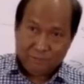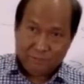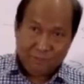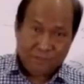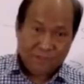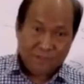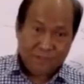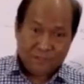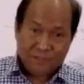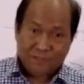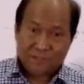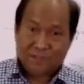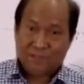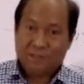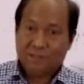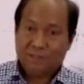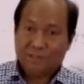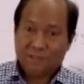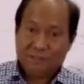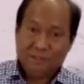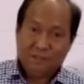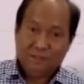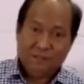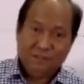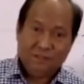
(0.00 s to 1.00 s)

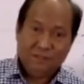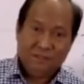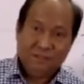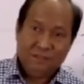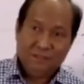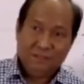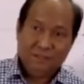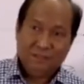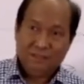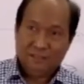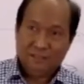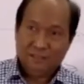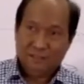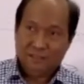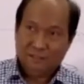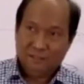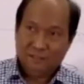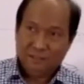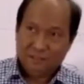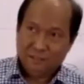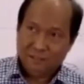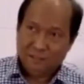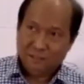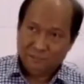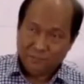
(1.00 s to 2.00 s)
struggle
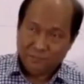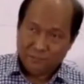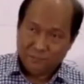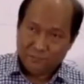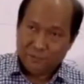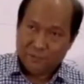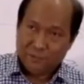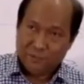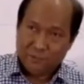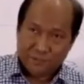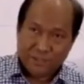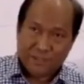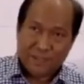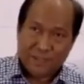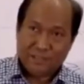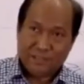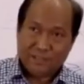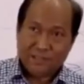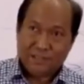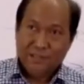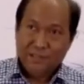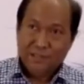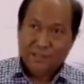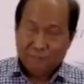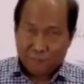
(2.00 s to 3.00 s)
before that.
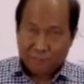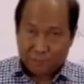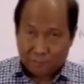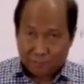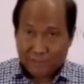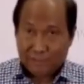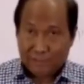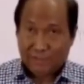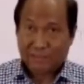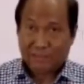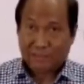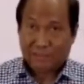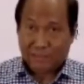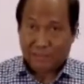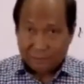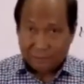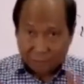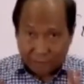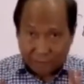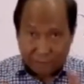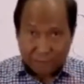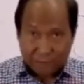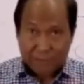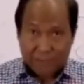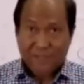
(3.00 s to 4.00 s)
But by the time
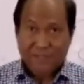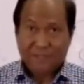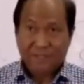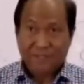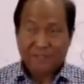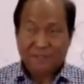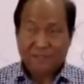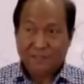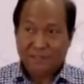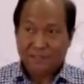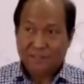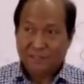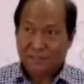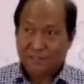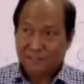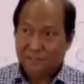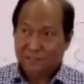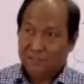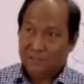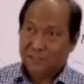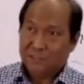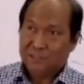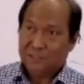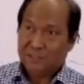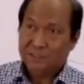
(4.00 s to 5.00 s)
they began writing the New
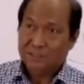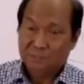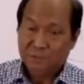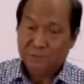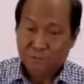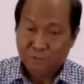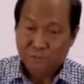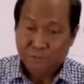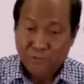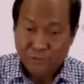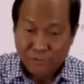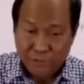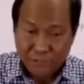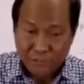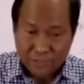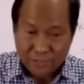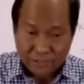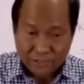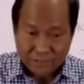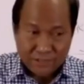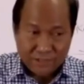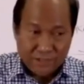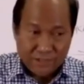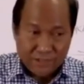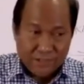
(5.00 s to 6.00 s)
Testament, more or less,
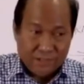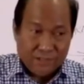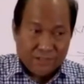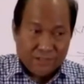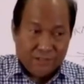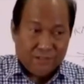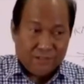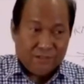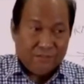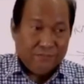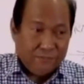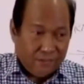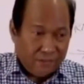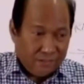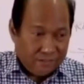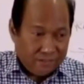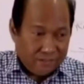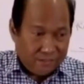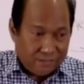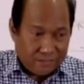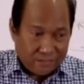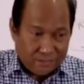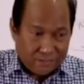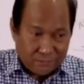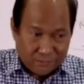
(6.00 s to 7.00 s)
their faith
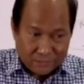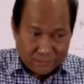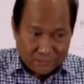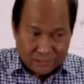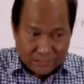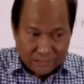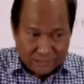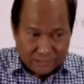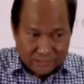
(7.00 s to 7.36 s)
was settled.